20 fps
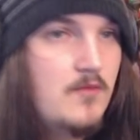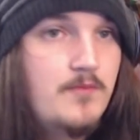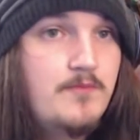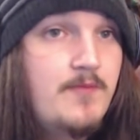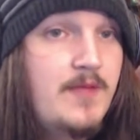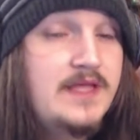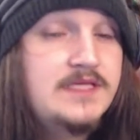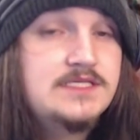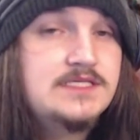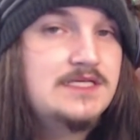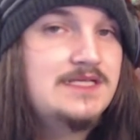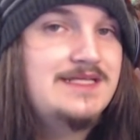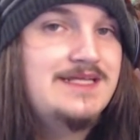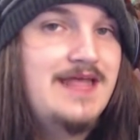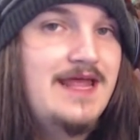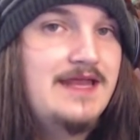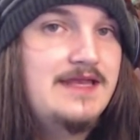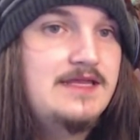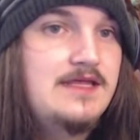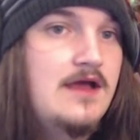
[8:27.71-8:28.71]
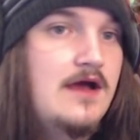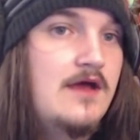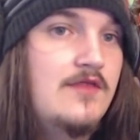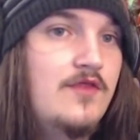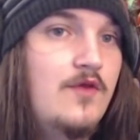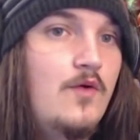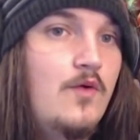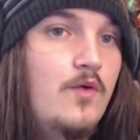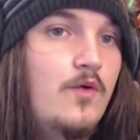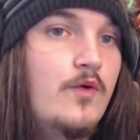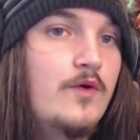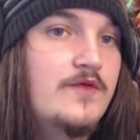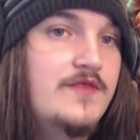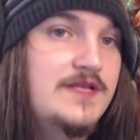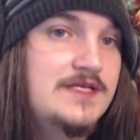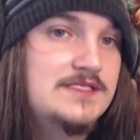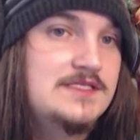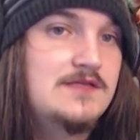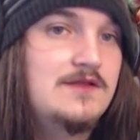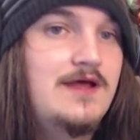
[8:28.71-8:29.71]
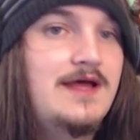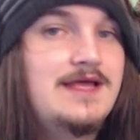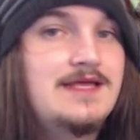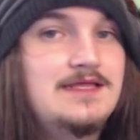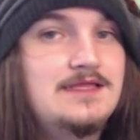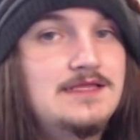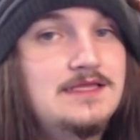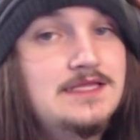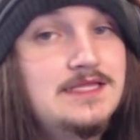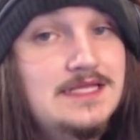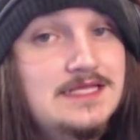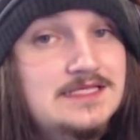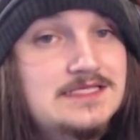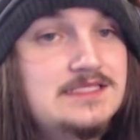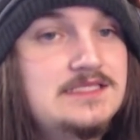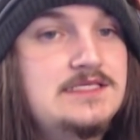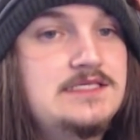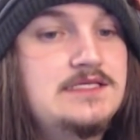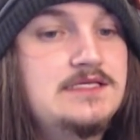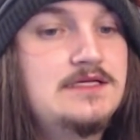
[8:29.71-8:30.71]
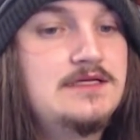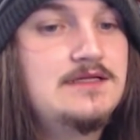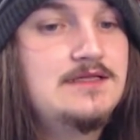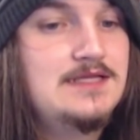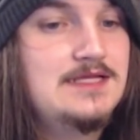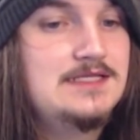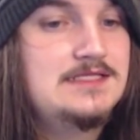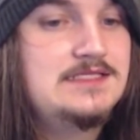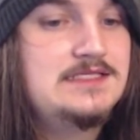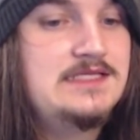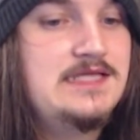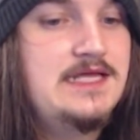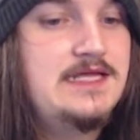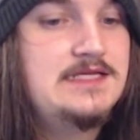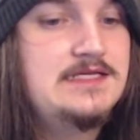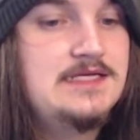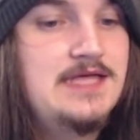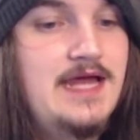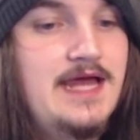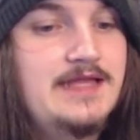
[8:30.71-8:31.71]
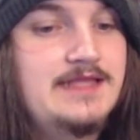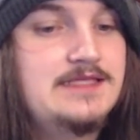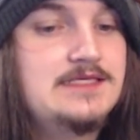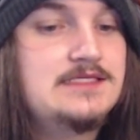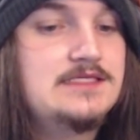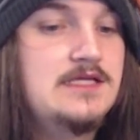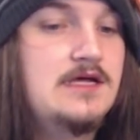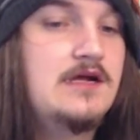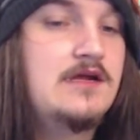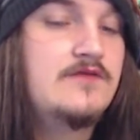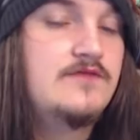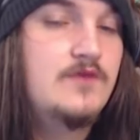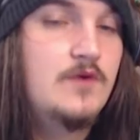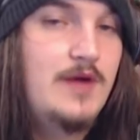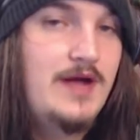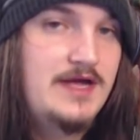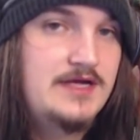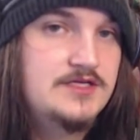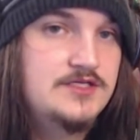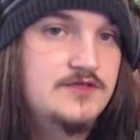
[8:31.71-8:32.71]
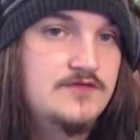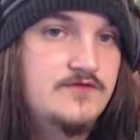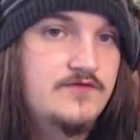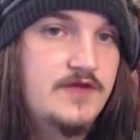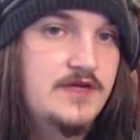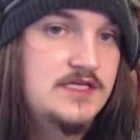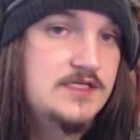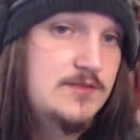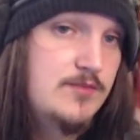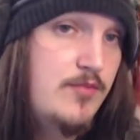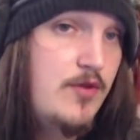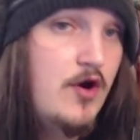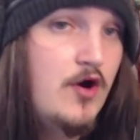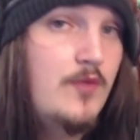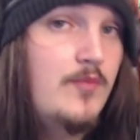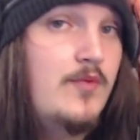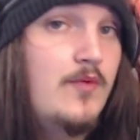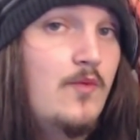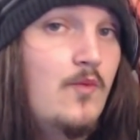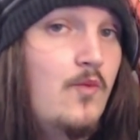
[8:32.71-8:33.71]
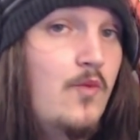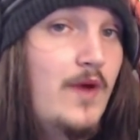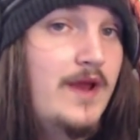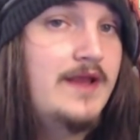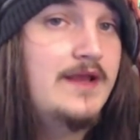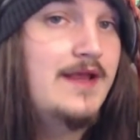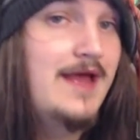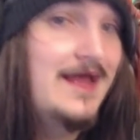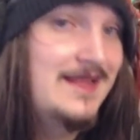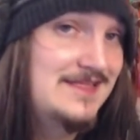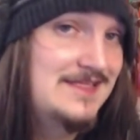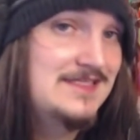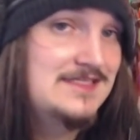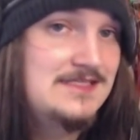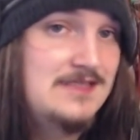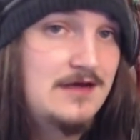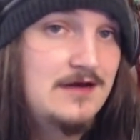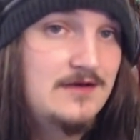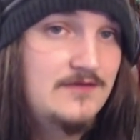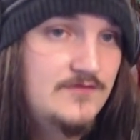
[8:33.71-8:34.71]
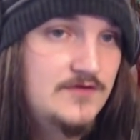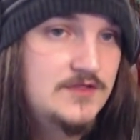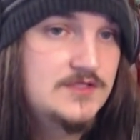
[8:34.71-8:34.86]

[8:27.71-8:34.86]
basically any other aura that's like this that state at the start of your action phase pop when at the start of your